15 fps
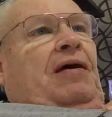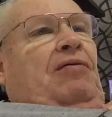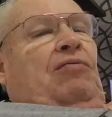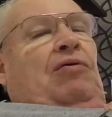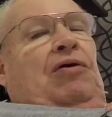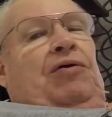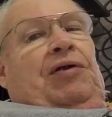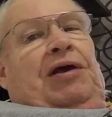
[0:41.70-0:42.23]

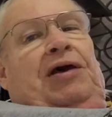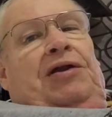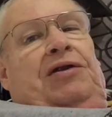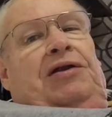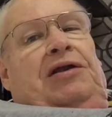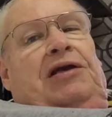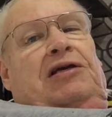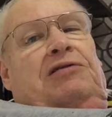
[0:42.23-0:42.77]
wrote out
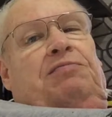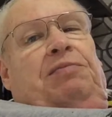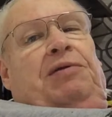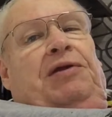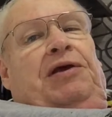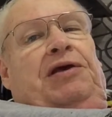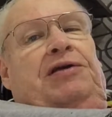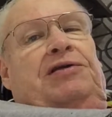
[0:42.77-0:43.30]
an
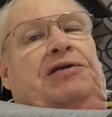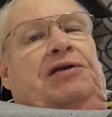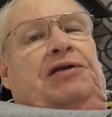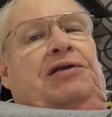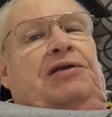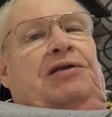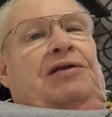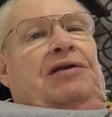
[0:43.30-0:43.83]

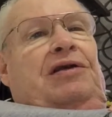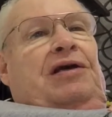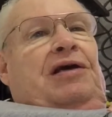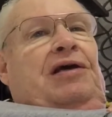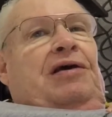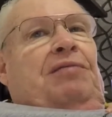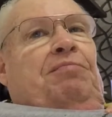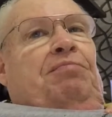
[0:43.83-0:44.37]
explanation
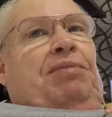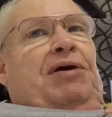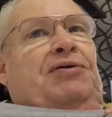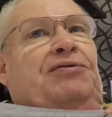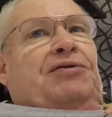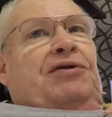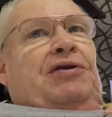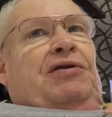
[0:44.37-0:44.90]
and
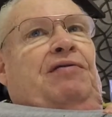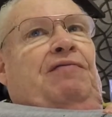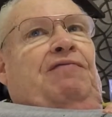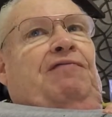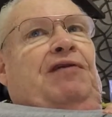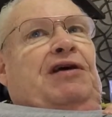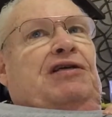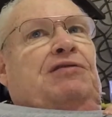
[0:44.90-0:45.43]
posted it
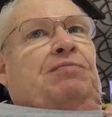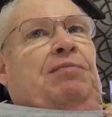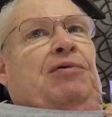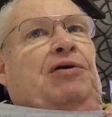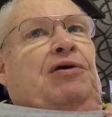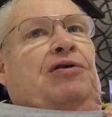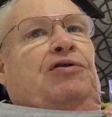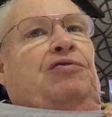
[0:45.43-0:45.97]
on
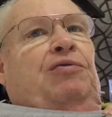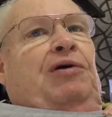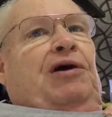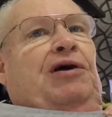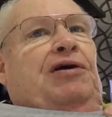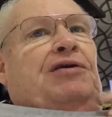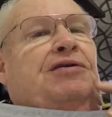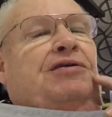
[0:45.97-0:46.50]
Facebook
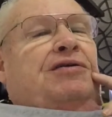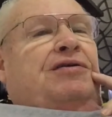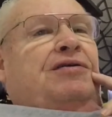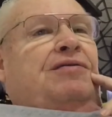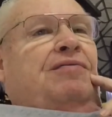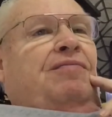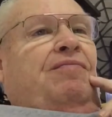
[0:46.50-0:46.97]
twice.